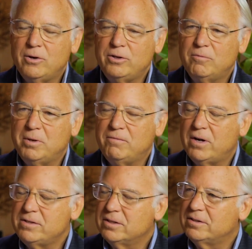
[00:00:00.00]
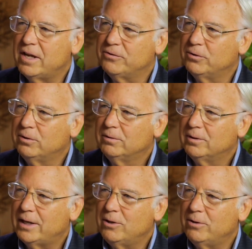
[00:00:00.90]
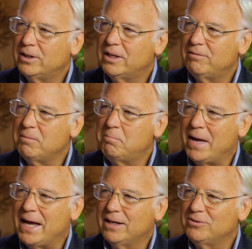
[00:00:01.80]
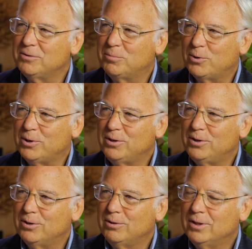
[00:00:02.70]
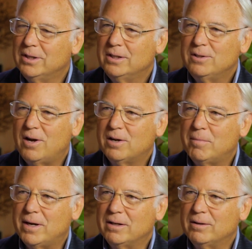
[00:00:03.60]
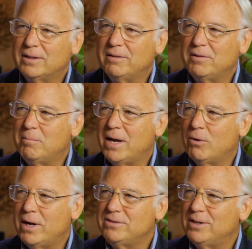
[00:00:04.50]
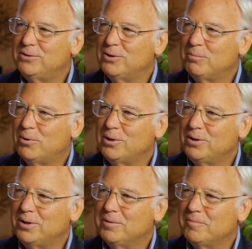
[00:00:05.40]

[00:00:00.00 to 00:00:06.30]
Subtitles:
I know you've been very successful. I know that giving back is important to you. Talk about giving back. Why is that so important to